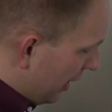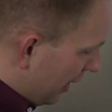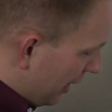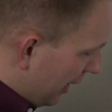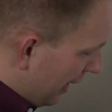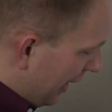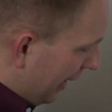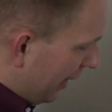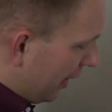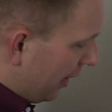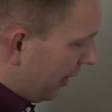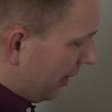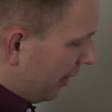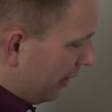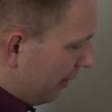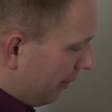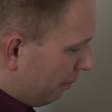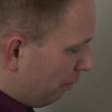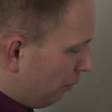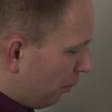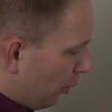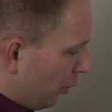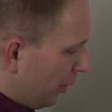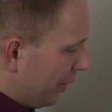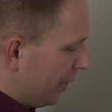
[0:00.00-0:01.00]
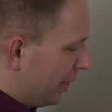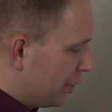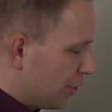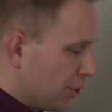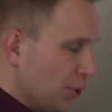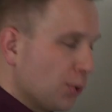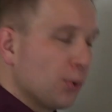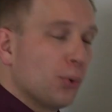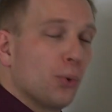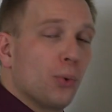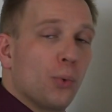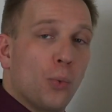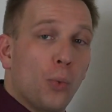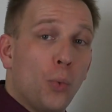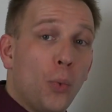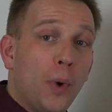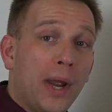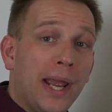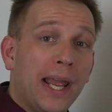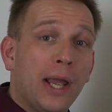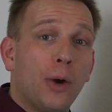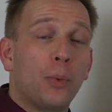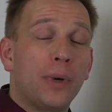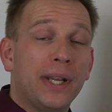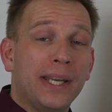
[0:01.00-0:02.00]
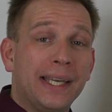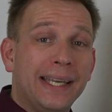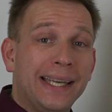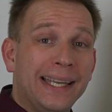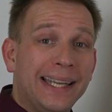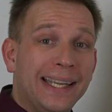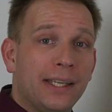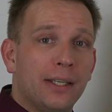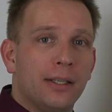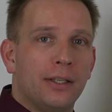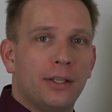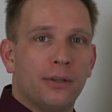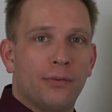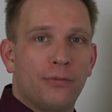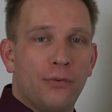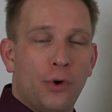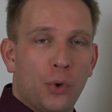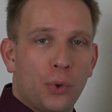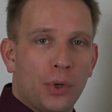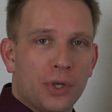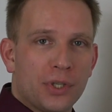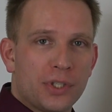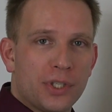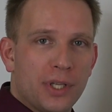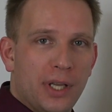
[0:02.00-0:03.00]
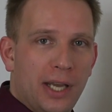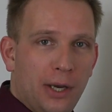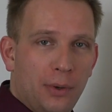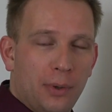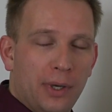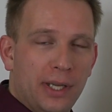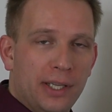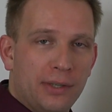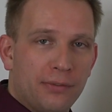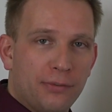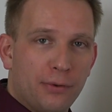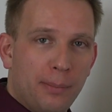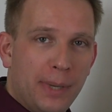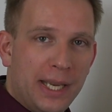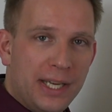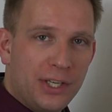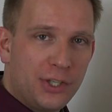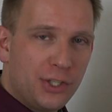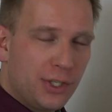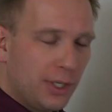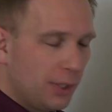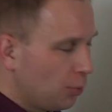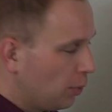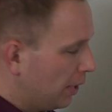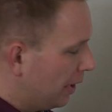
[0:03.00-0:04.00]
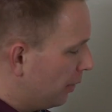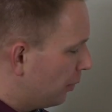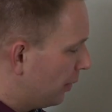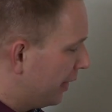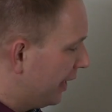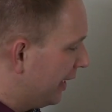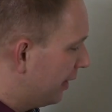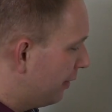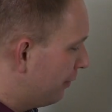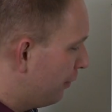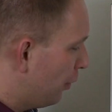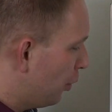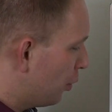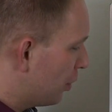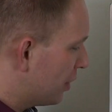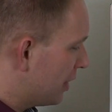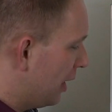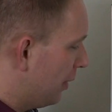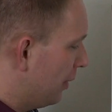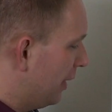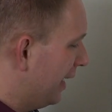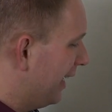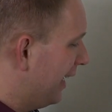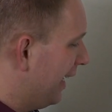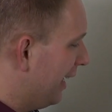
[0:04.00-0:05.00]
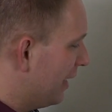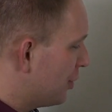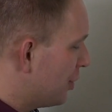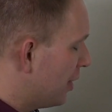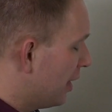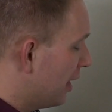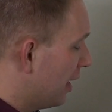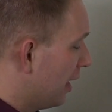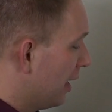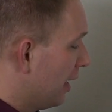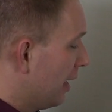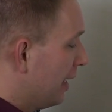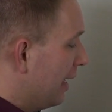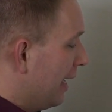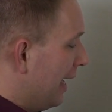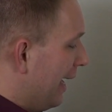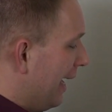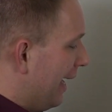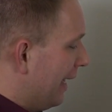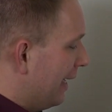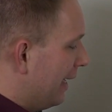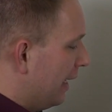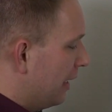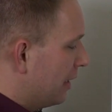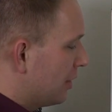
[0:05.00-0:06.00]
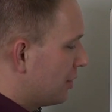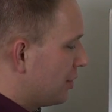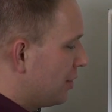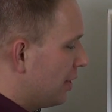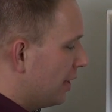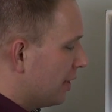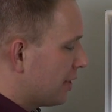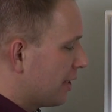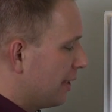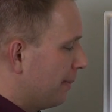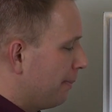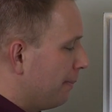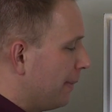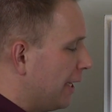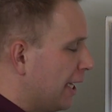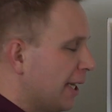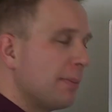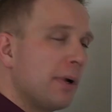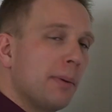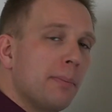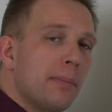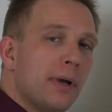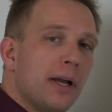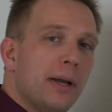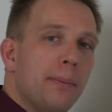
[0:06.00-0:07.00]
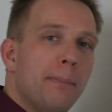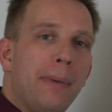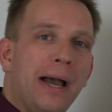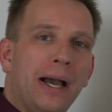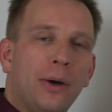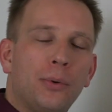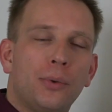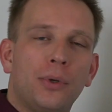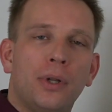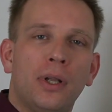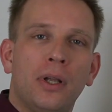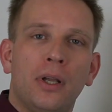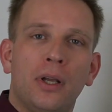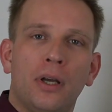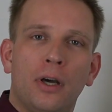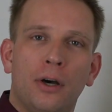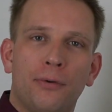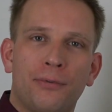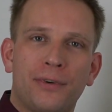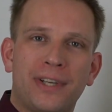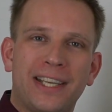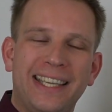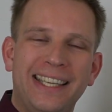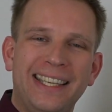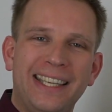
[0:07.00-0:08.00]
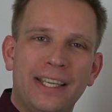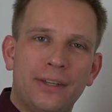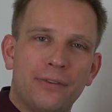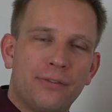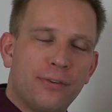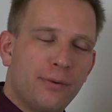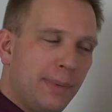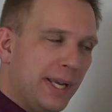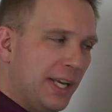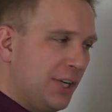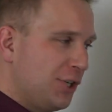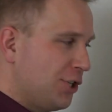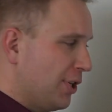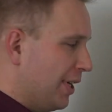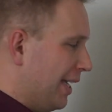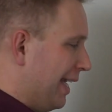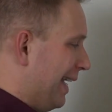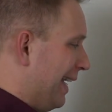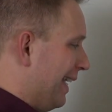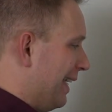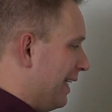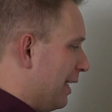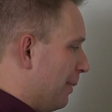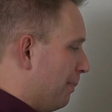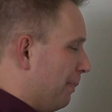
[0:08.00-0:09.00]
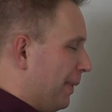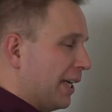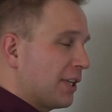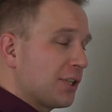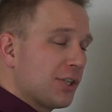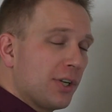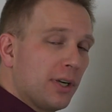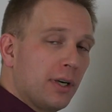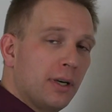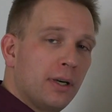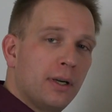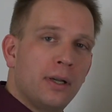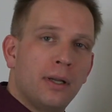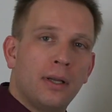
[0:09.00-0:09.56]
that points to where we need to focus our information, where we need to focus our attention, and there is just the minimum amount of key information in the picture.